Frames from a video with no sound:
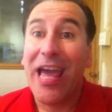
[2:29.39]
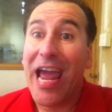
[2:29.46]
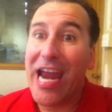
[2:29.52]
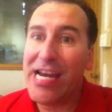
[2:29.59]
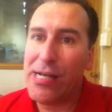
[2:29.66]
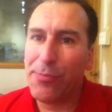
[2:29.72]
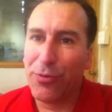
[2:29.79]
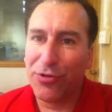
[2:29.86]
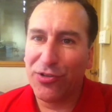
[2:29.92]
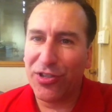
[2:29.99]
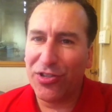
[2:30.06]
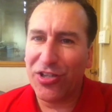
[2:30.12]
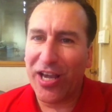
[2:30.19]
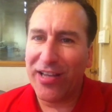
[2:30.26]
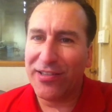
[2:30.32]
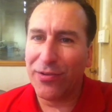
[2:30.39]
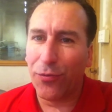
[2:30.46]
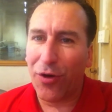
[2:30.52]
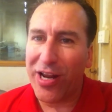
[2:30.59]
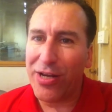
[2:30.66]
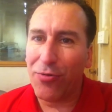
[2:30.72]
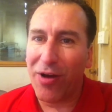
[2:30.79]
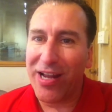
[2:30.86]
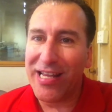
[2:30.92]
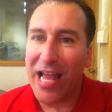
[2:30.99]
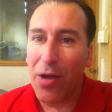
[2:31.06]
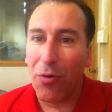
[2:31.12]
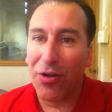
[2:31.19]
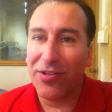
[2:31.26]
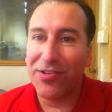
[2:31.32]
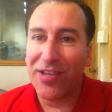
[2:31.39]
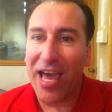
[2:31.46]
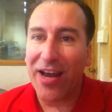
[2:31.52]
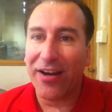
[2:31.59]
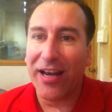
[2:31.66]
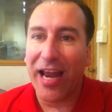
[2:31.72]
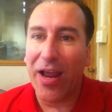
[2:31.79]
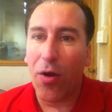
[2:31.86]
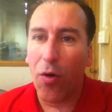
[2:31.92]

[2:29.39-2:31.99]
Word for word: 80% chance of rain right now on Saturday.